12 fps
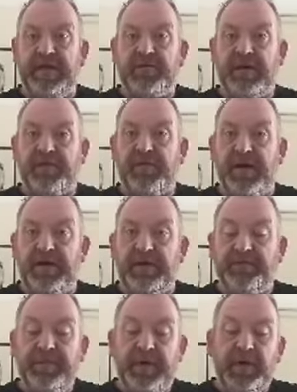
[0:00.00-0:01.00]
referendum.
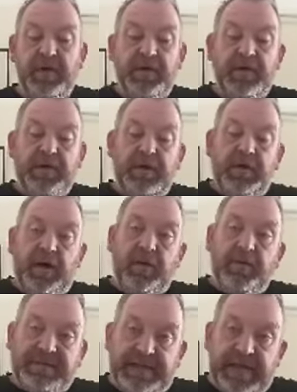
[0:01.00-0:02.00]
I
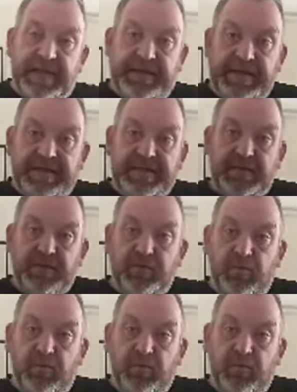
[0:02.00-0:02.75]
will say this to you.